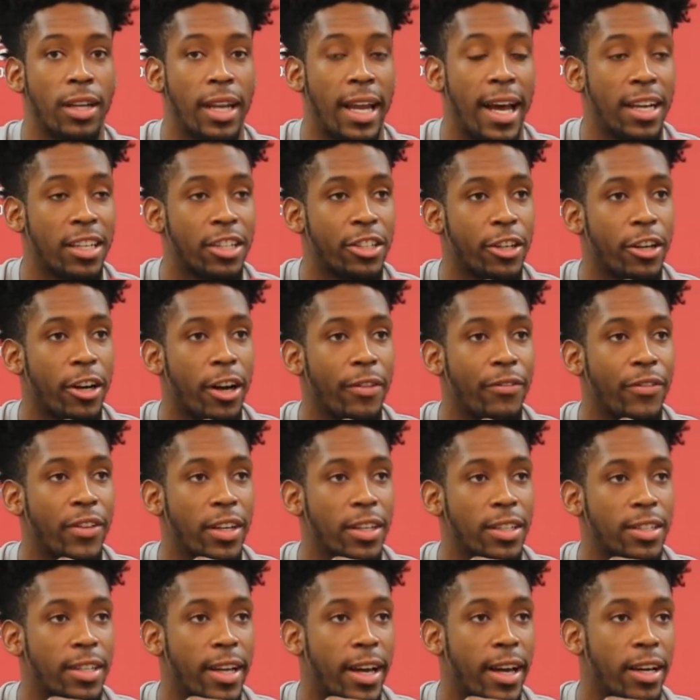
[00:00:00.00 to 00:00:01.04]
Last year, I
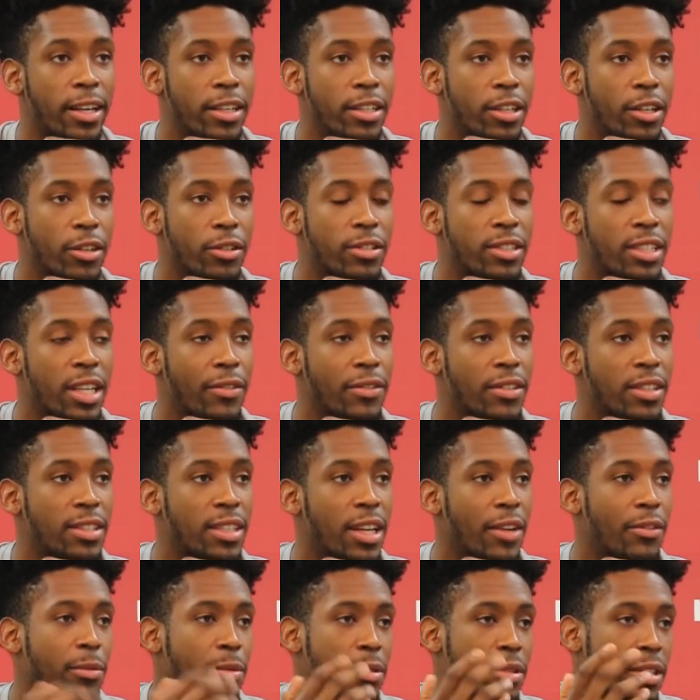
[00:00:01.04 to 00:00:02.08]
finished at,
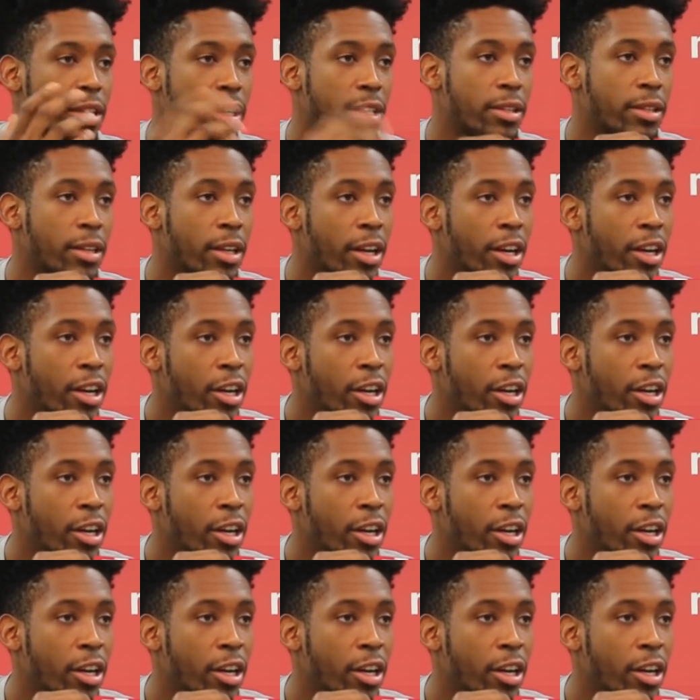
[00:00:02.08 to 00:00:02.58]
77%.